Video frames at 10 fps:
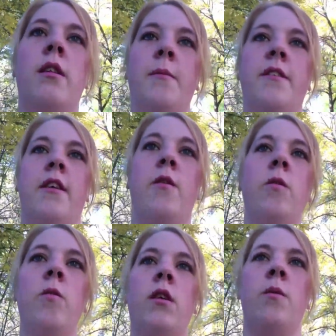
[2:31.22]
let me see,
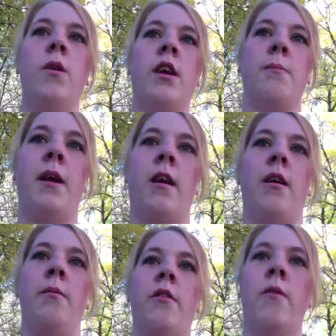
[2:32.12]
who can we compare
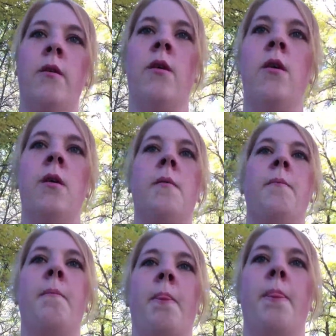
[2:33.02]
him to?
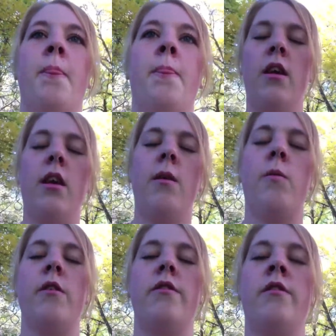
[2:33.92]
Hmm. He
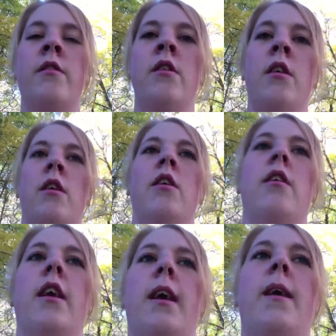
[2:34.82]
was
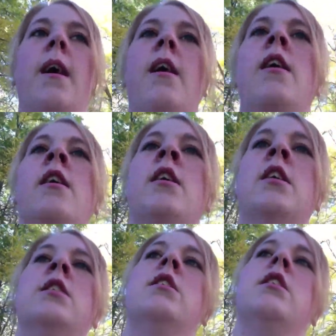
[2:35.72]
like
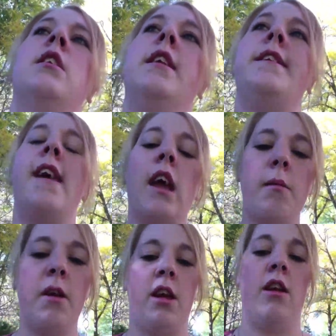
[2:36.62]

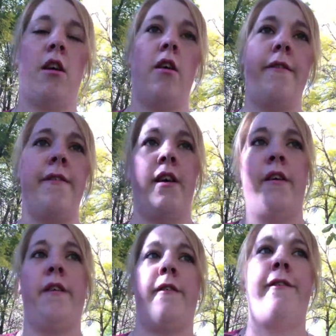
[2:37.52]
Damon off
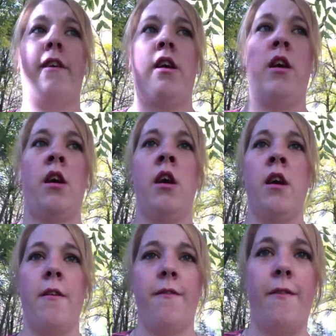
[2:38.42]
of
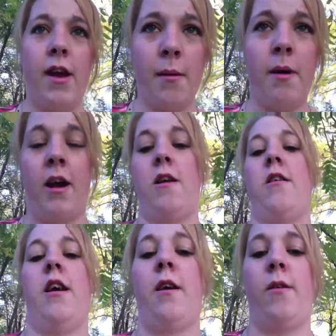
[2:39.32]
Vampire
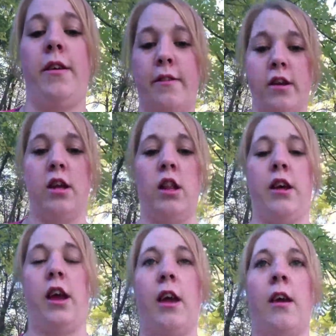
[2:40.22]
Diaries, good
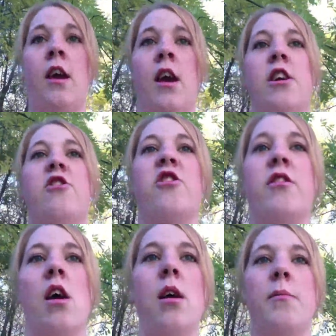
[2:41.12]
looking,
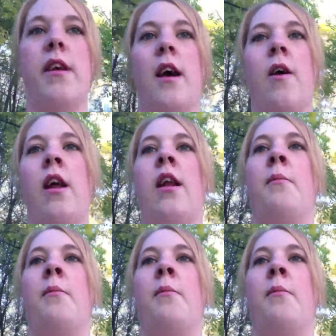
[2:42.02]
just comes out, and